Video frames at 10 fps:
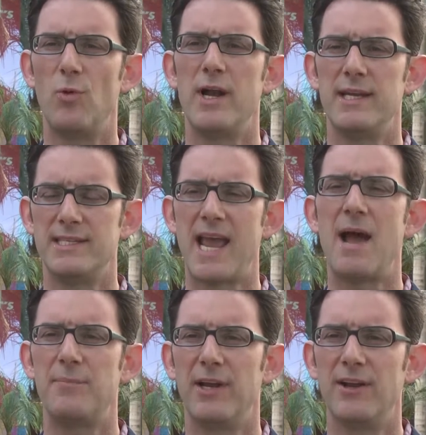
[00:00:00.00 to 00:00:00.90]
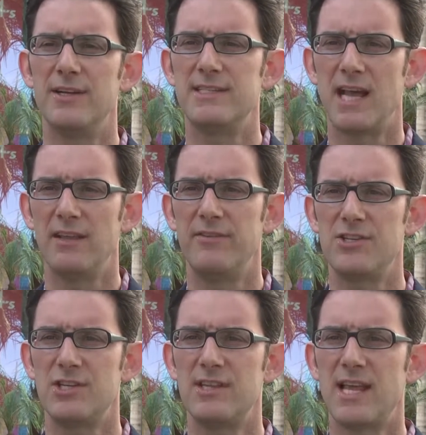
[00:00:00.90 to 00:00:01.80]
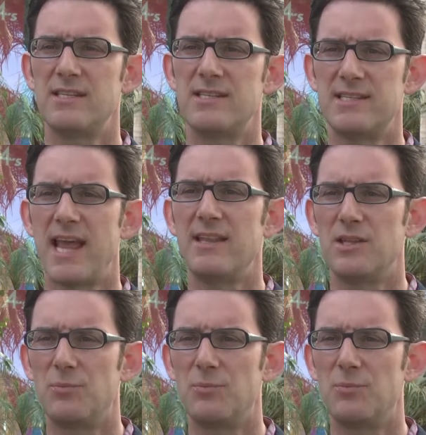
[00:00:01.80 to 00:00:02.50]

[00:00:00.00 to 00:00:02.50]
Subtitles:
what is happening on television that set the